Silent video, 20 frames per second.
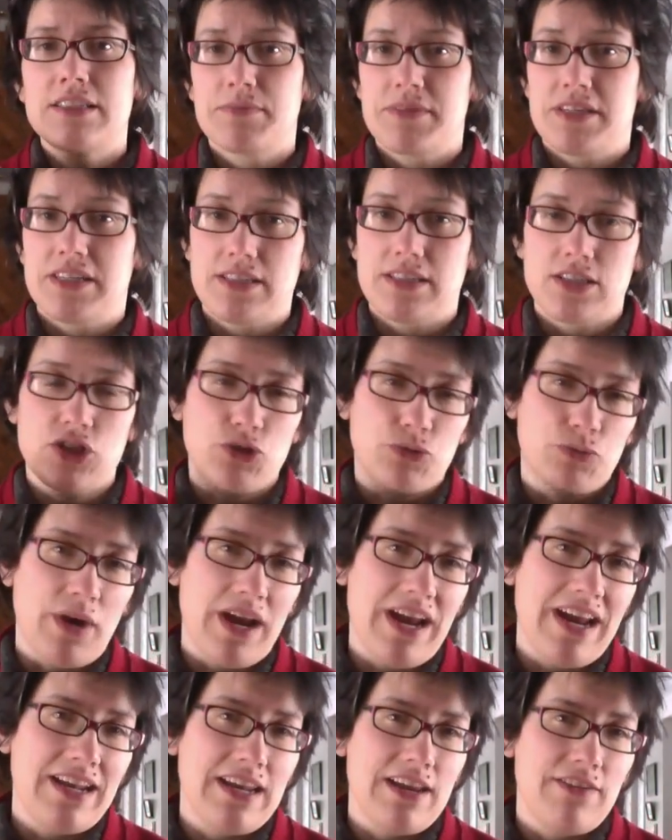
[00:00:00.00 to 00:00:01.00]
this is
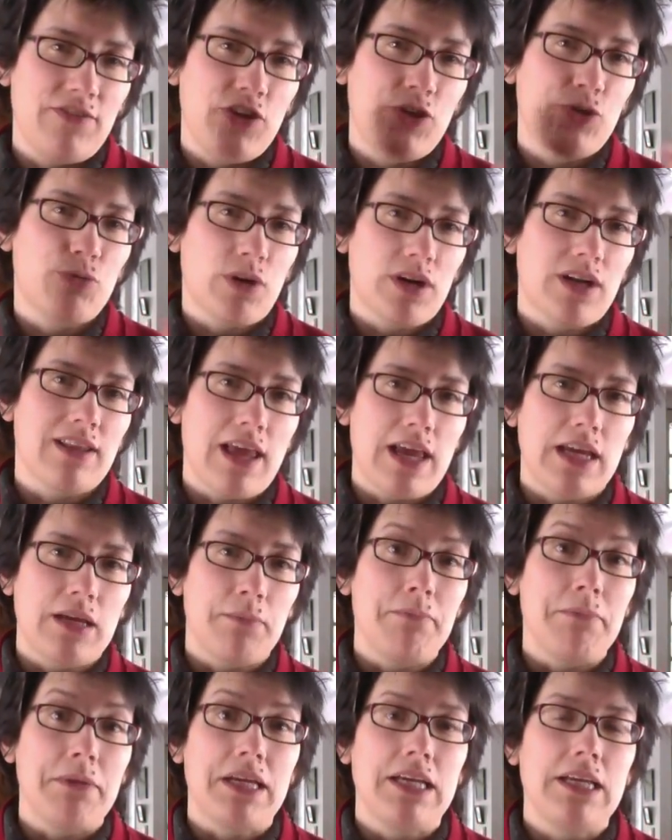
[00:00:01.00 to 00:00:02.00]
great if you are like
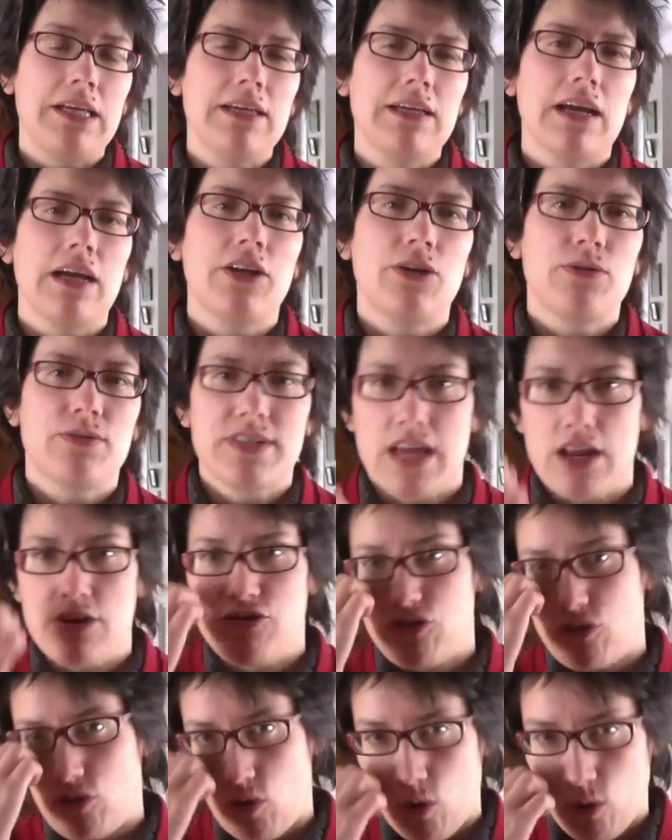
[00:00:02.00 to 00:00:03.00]
me and you tend
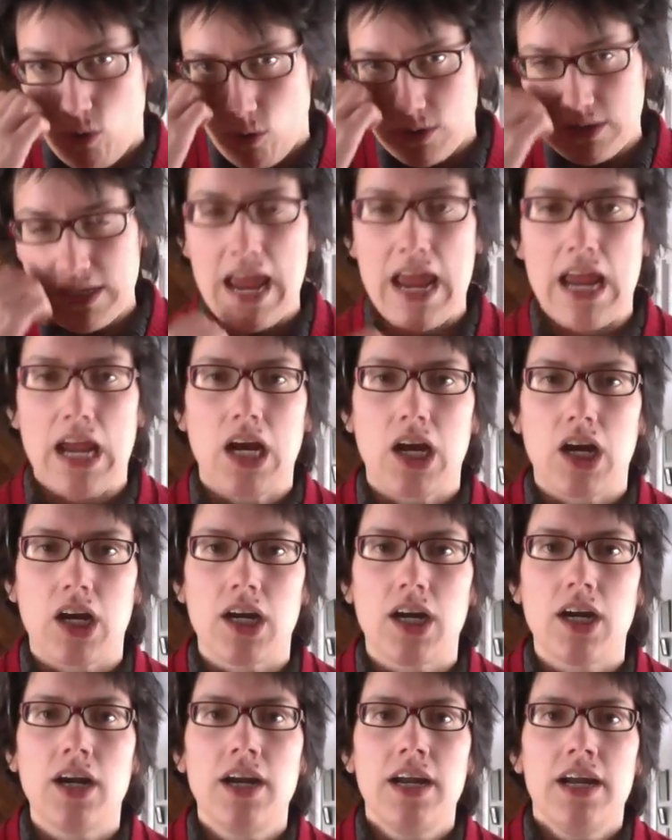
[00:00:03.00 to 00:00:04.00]
to hold
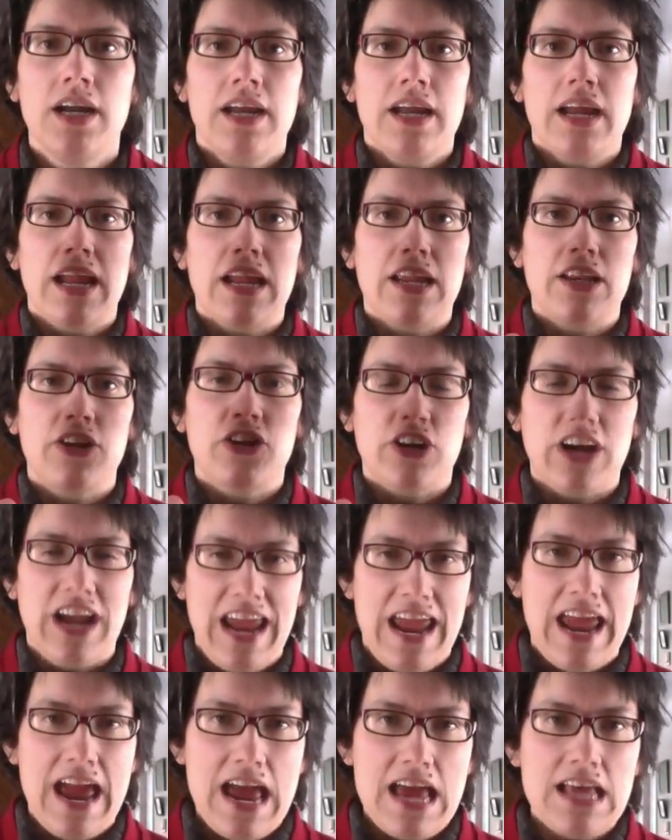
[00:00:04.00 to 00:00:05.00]
anger in your
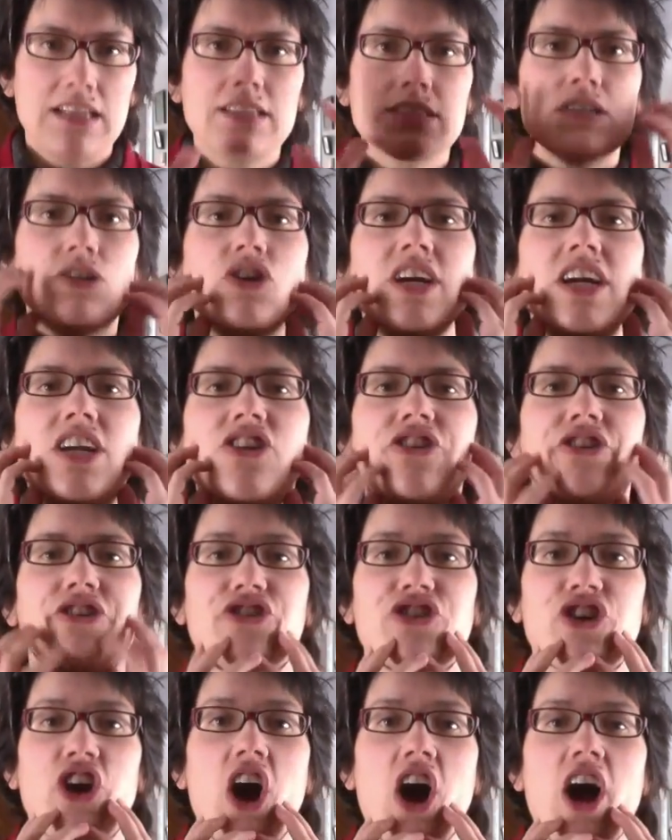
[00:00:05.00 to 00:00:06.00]
hands or in your
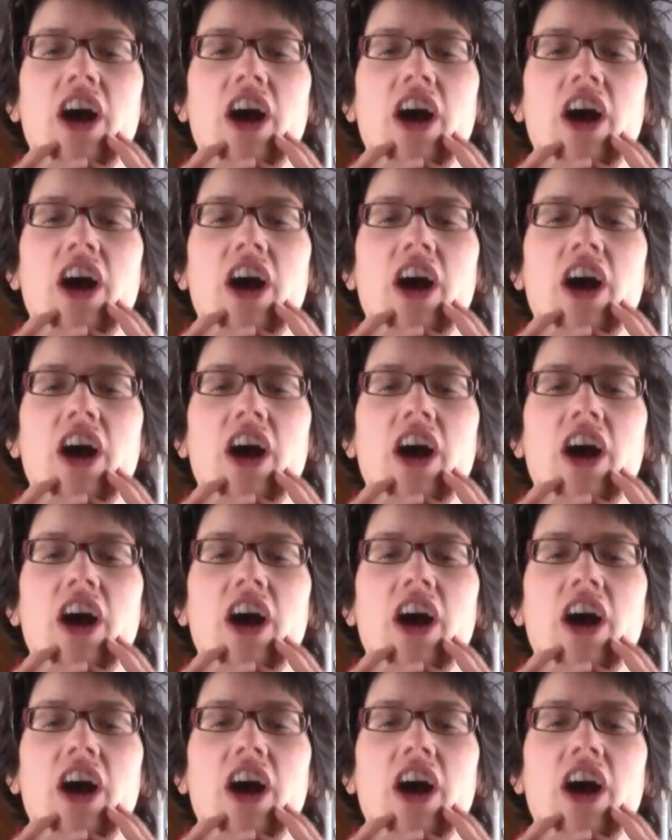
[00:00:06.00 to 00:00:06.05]
jaw.